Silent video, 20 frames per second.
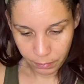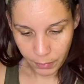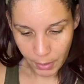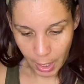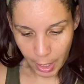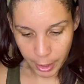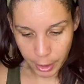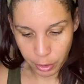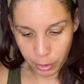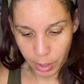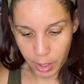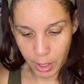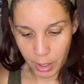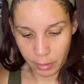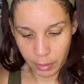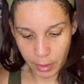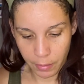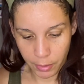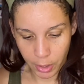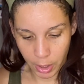Hydrating
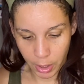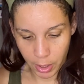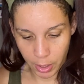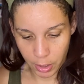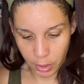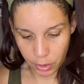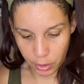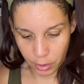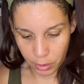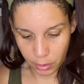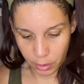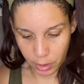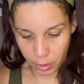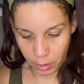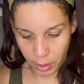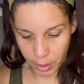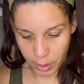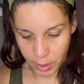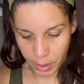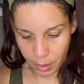leave-in conditioner.
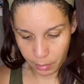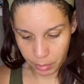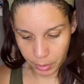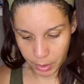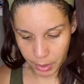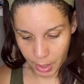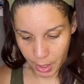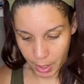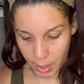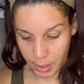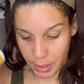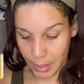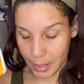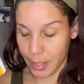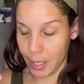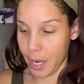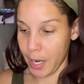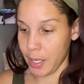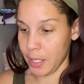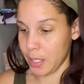Deluxe sample size,
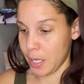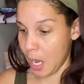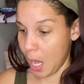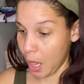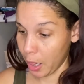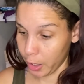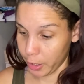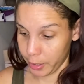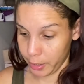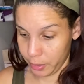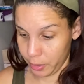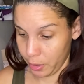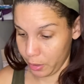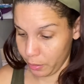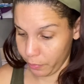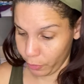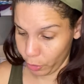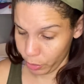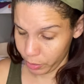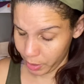$9 is
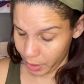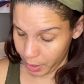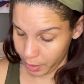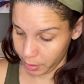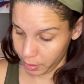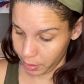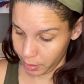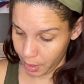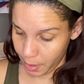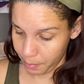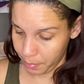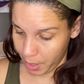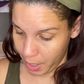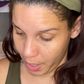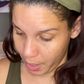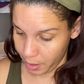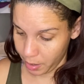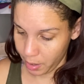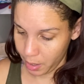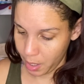full size. Not
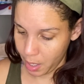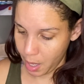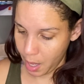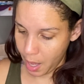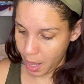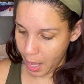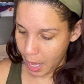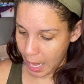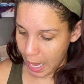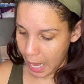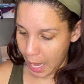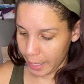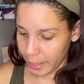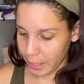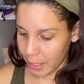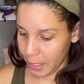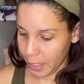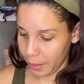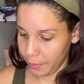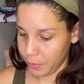bad. I
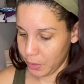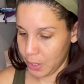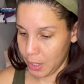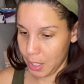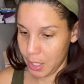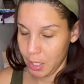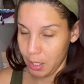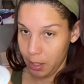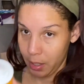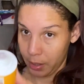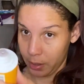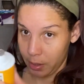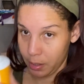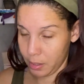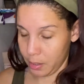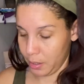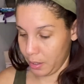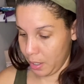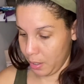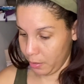think I've seen it's
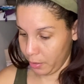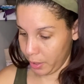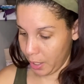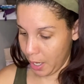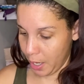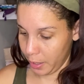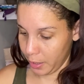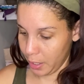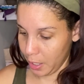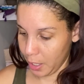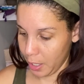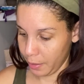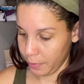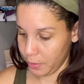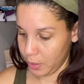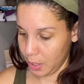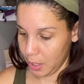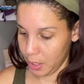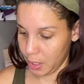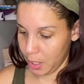sealed. I think I've
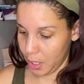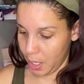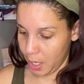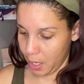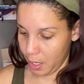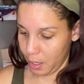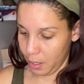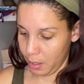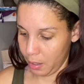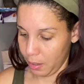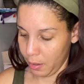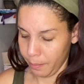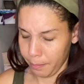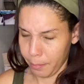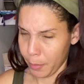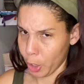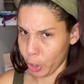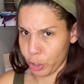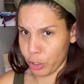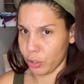seen it at
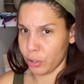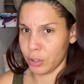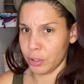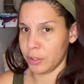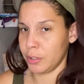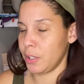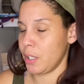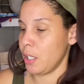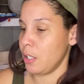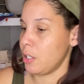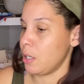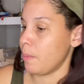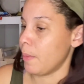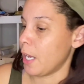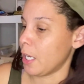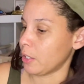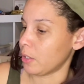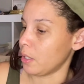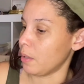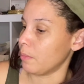Marshall's, TJ
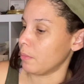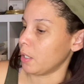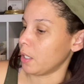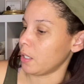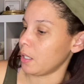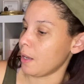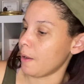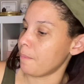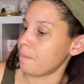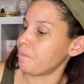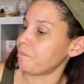Maxx, something like that.